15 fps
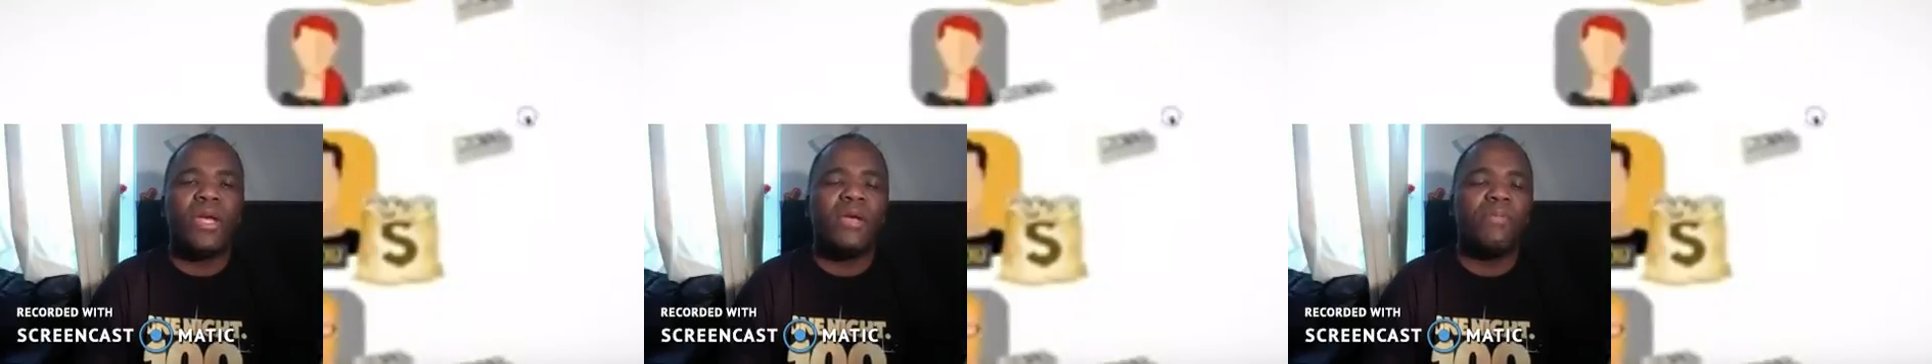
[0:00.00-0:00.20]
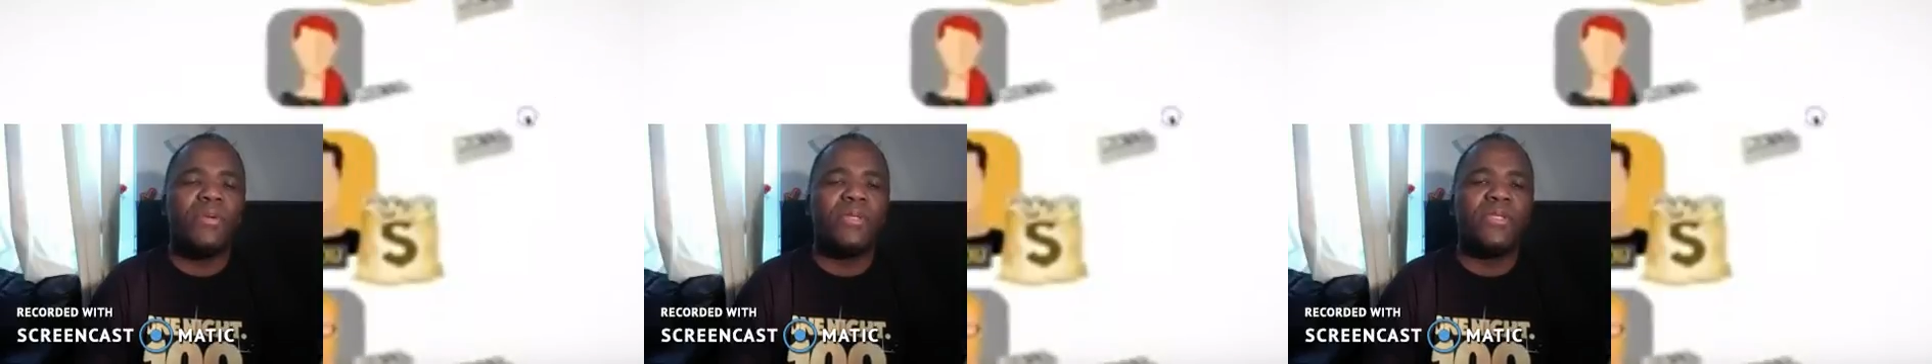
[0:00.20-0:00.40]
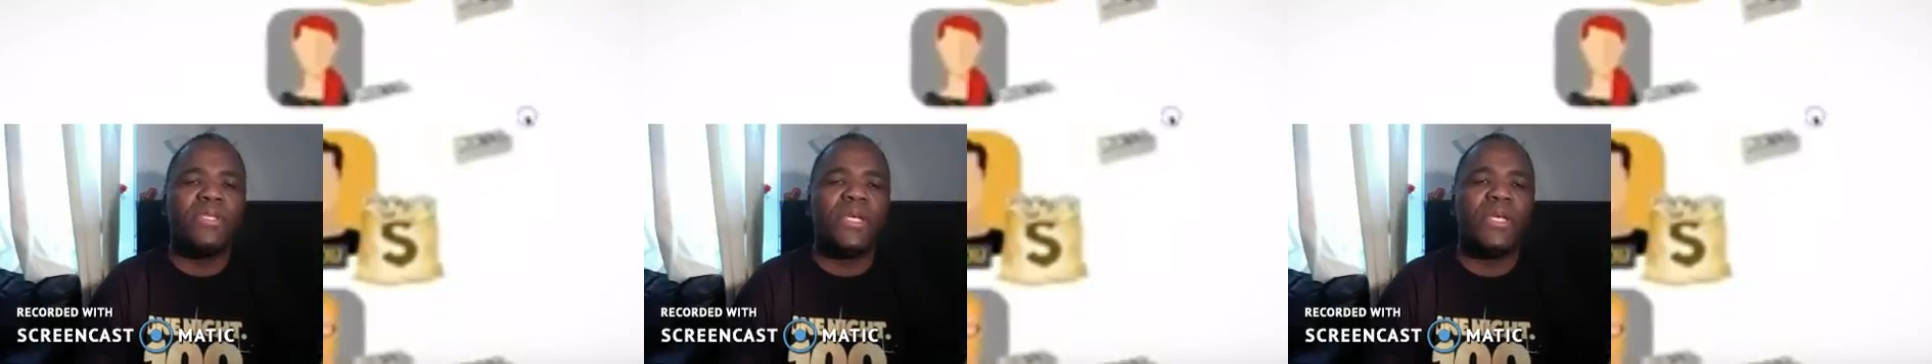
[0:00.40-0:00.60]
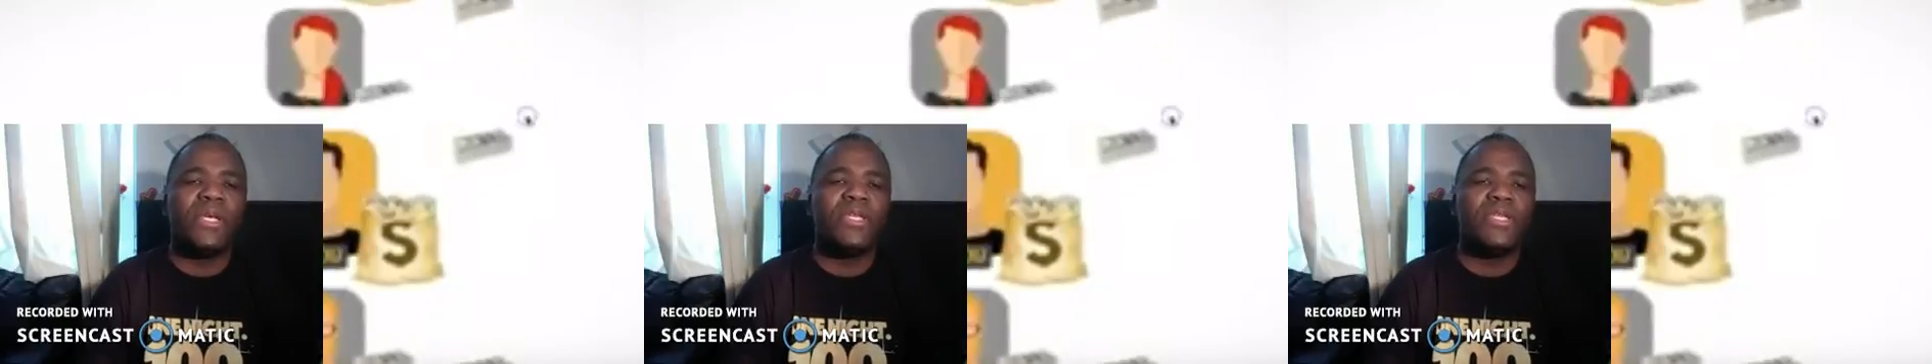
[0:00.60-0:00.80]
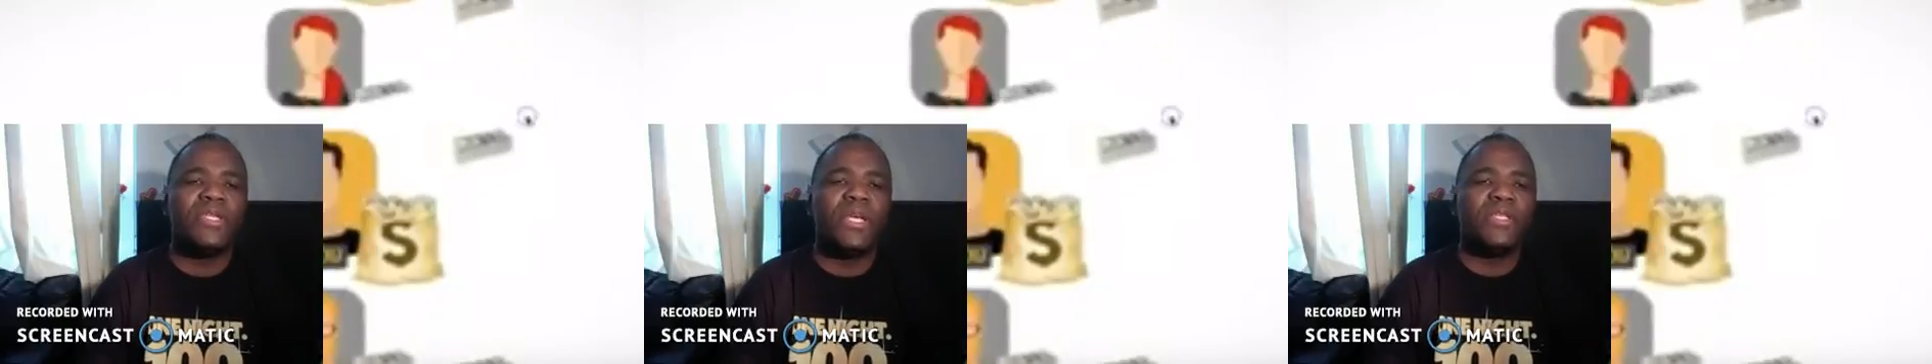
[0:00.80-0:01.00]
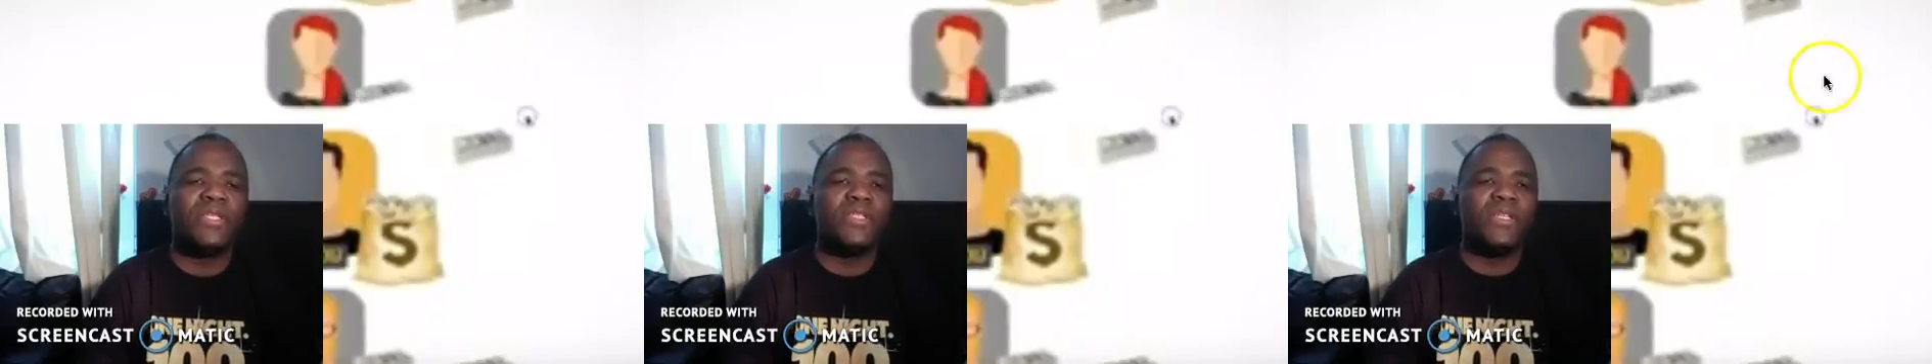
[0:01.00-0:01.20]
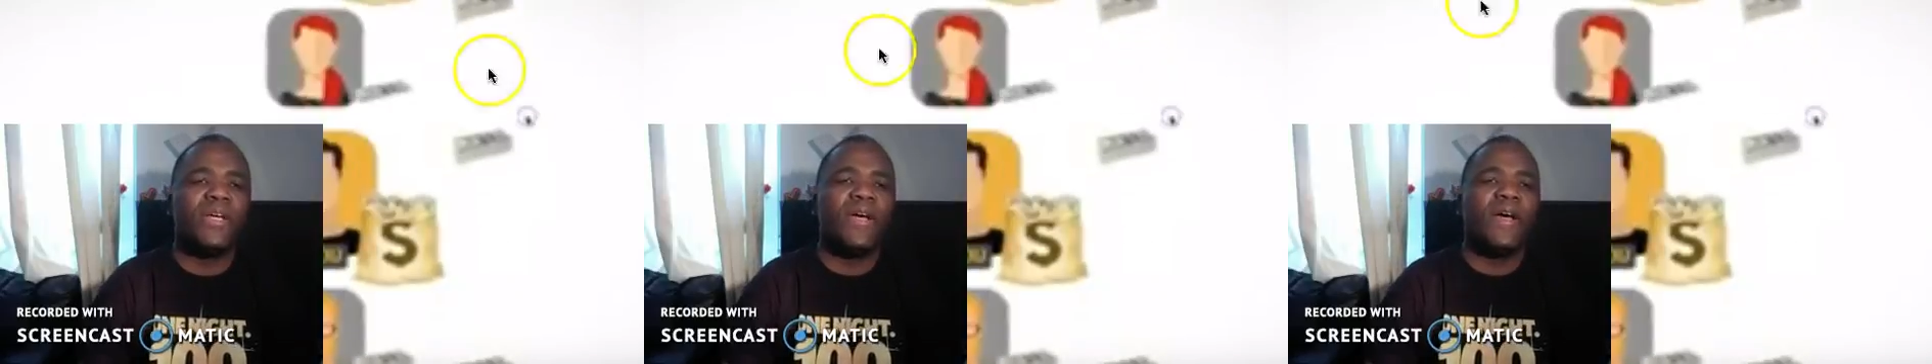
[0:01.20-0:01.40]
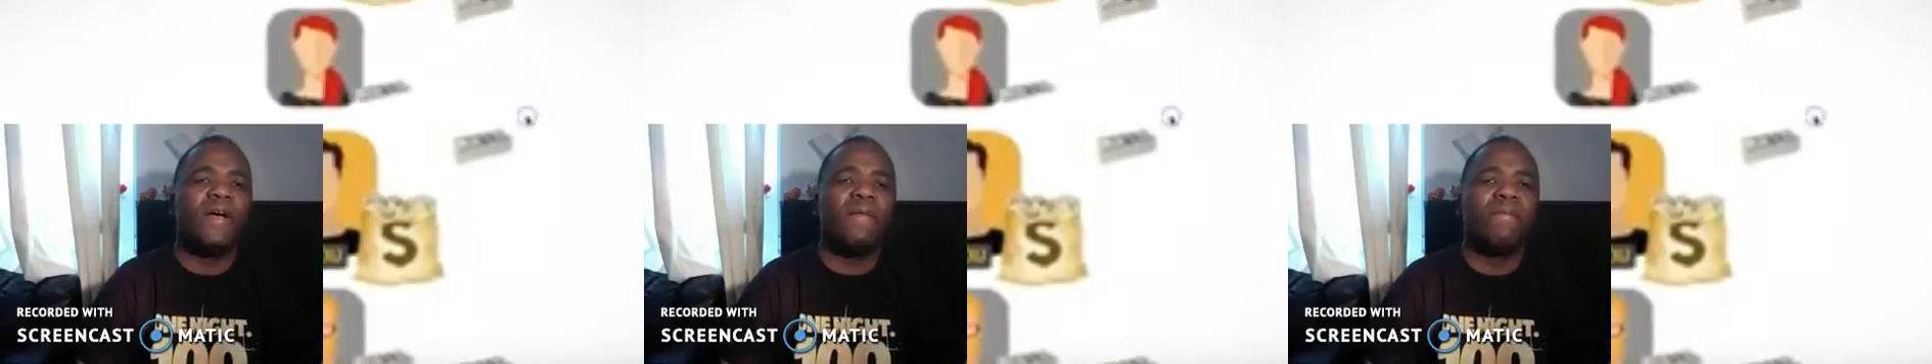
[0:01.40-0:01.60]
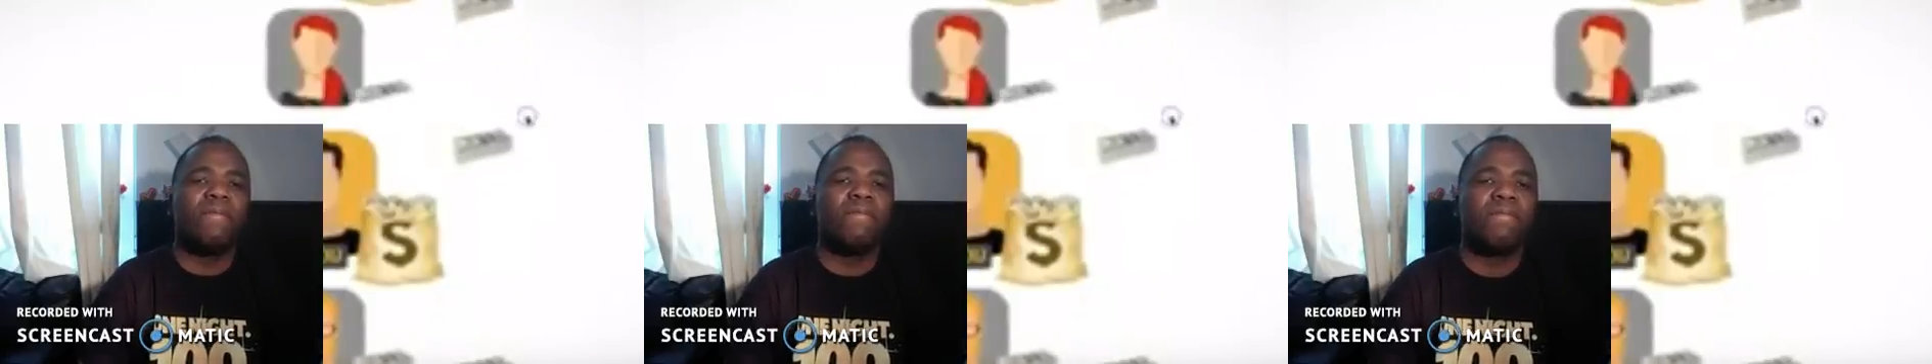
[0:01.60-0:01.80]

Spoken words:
happens here is that